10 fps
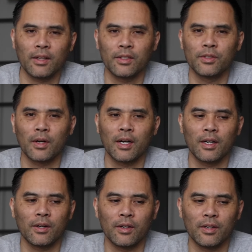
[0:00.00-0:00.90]
out of the
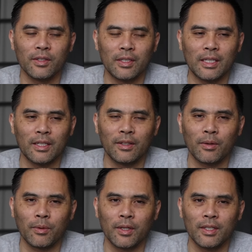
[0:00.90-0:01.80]
dryer.
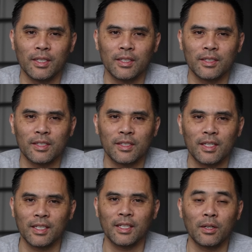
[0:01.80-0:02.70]
That way it doesn't
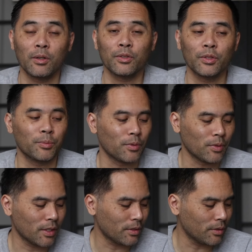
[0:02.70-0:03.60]
sit and get all super
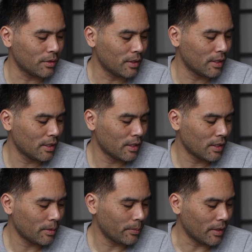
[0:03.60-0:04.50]
wrinkled.
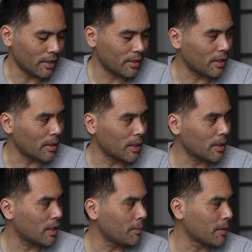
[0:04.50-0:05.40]
But it's
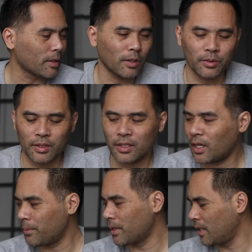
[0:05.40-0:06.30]
coming close to
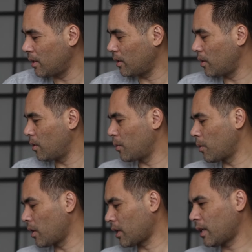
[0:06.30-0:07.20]
time to getting to go to
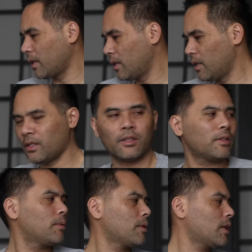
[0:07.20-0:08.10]
work. Let's
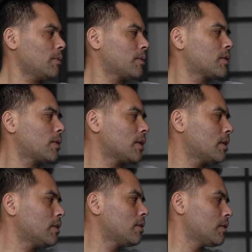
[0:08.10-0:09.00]
see, what time is it right
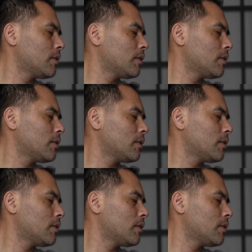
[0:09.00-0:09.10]
now?